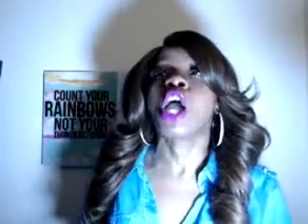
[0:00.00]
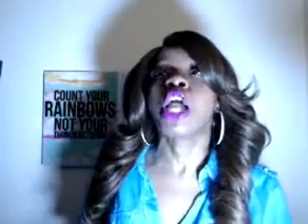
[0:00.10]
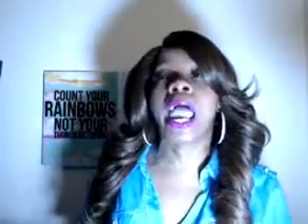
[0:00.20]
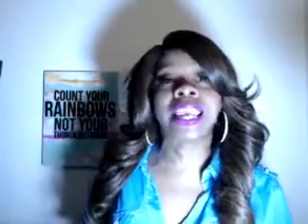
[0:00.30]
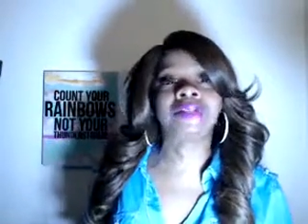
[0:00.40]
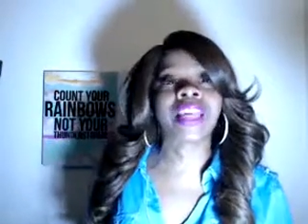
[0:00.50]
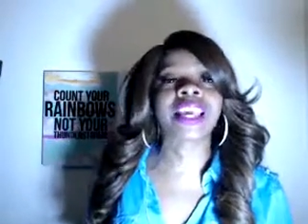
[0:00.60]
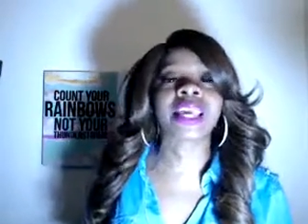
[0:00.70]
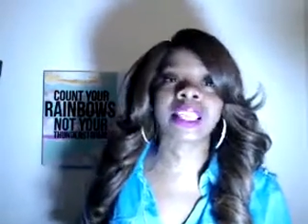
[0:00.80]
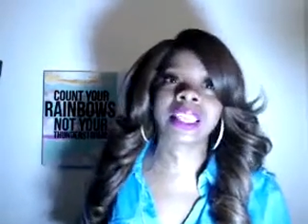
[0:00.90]
And if they
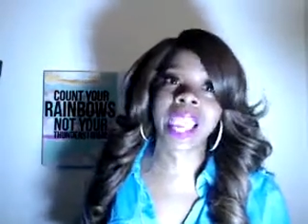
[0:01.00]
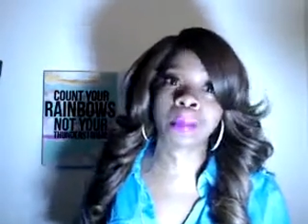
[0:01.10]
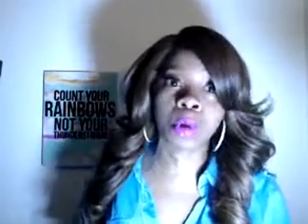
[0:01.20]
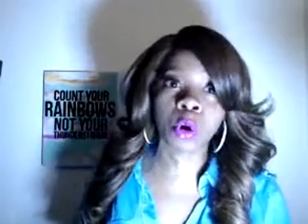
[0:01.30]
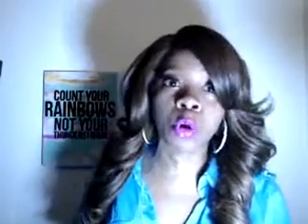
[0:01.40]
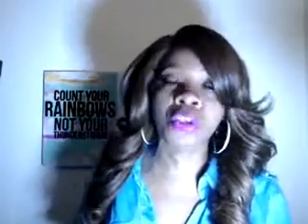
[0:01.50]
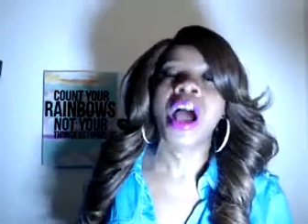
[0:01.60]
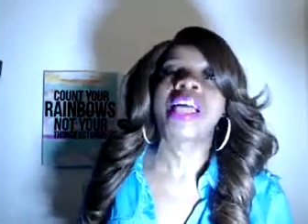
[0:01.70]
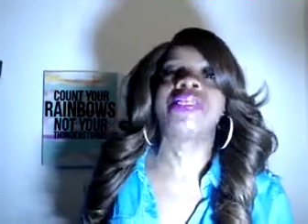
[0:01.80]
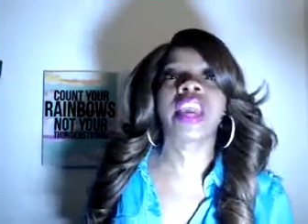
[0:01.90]
can get that proof,
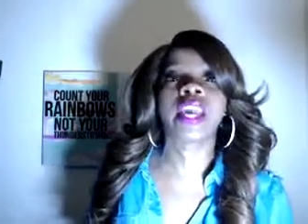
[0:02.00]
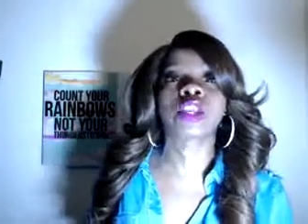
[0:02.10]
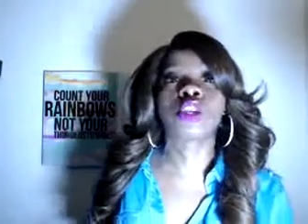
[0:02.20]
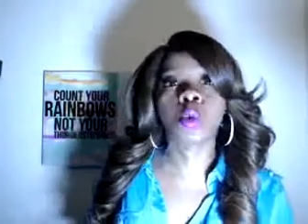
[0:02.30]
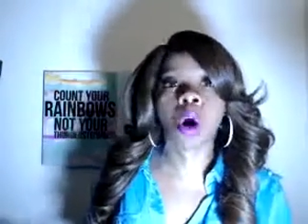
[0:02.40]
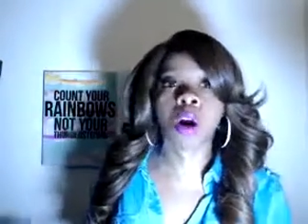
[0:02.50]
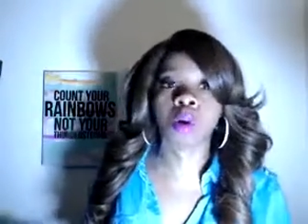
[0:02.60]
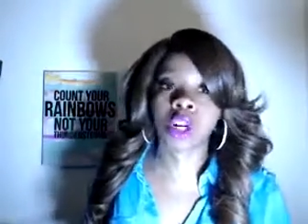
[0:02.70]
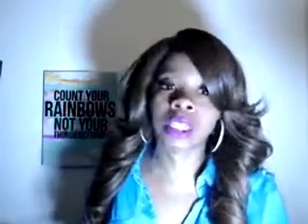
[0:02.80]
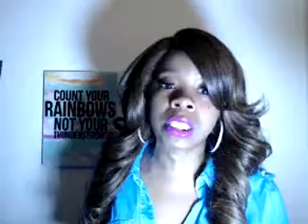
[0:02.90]
then you are
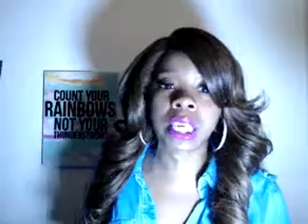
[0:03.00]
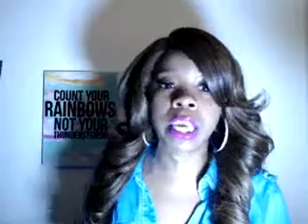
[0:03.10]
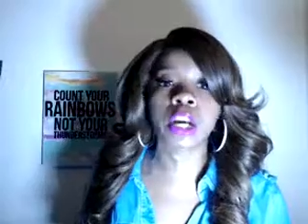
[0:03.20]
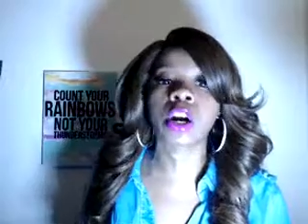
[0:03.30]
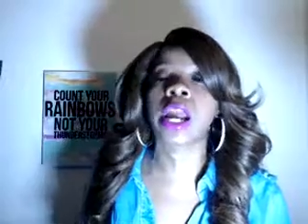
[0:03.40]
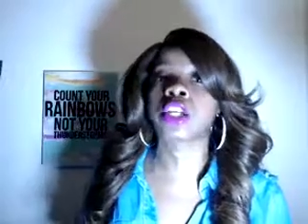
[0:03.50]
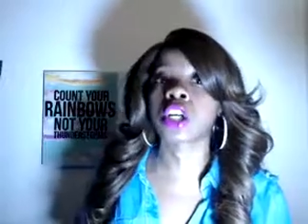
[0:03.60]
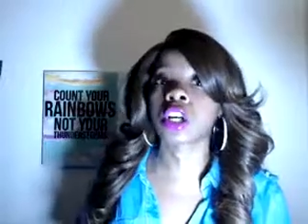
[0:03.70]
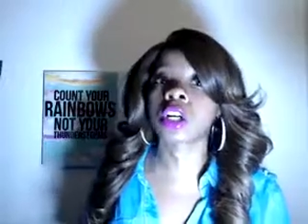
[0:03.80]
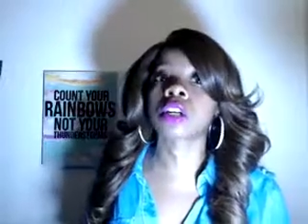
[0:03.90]
going to sit here and
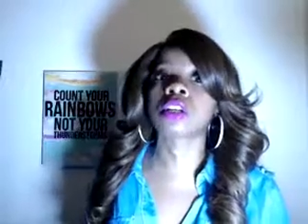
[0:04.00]
you're